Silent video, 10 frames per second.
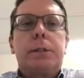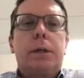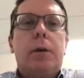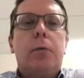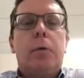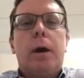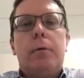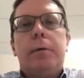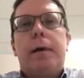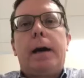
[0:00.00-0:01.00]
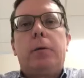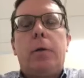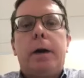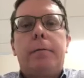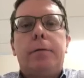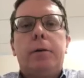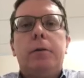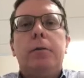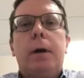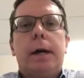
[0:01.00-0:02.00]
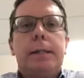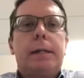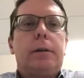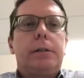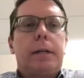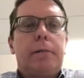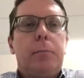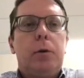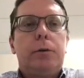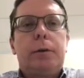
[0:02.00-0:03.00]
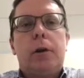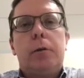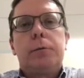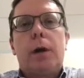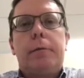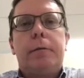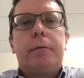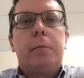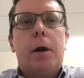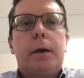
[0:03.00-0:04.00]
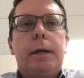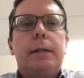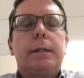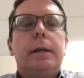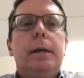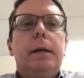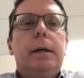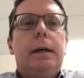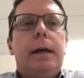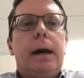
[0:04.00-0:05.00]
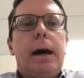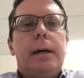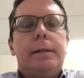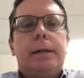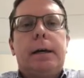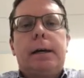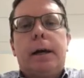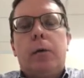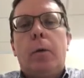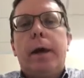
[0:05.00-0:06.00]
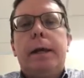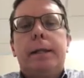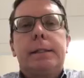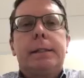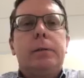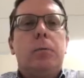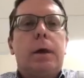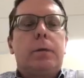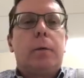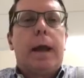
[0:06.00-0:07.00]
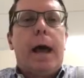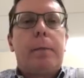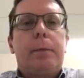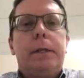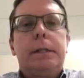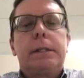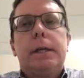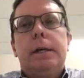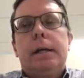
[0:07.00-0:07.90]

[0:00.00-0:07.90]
So we've had quite a few sellers that have pulled their homes off of the market and kind of waiting to see what happens.